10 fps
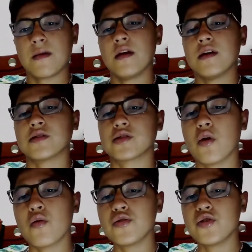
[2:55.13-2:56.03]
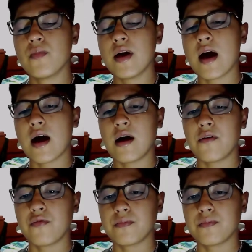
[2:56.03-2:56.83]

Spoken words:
So you may have